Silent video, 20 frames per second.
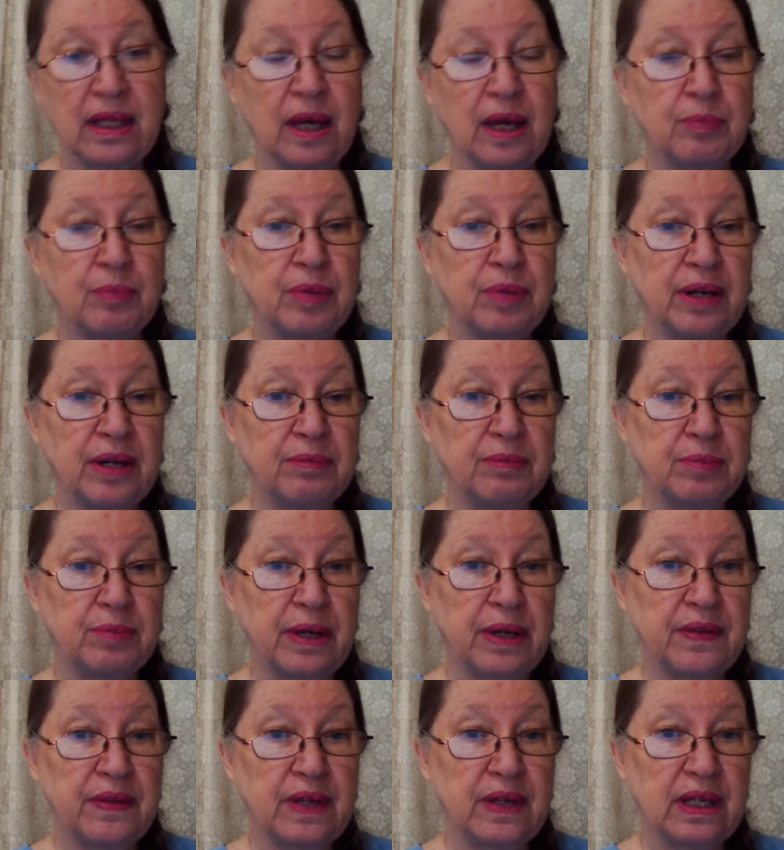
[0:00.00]

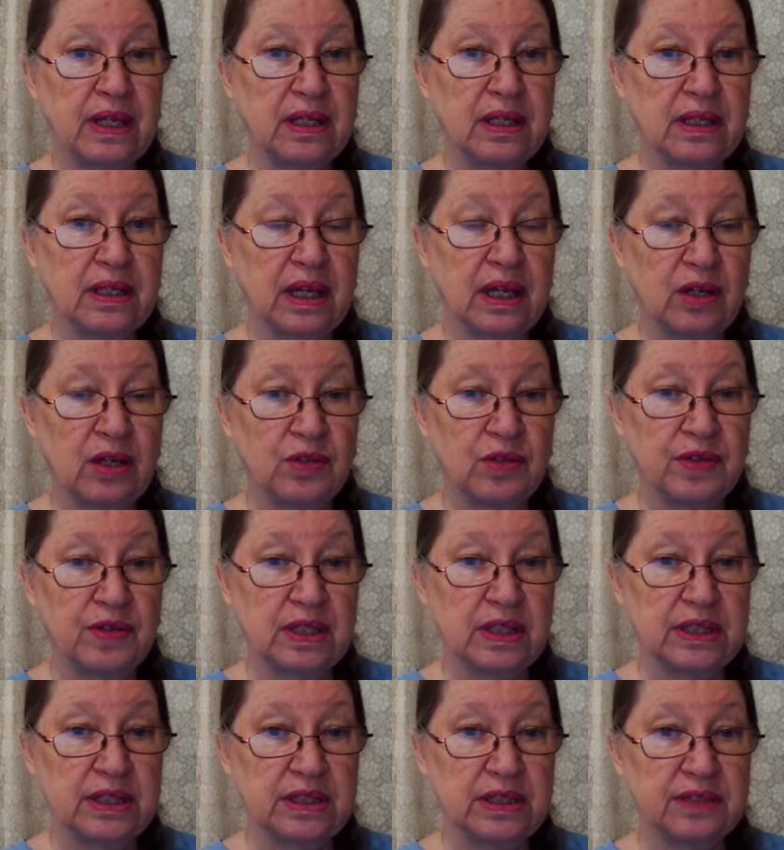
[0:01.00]
Pray that he'll get over
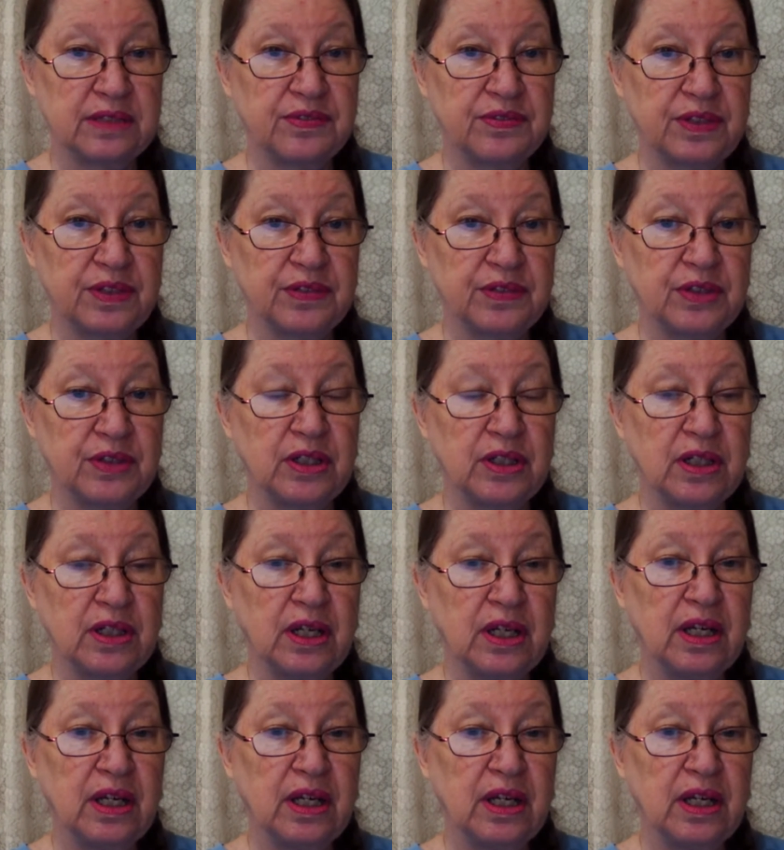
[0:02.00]
this fever.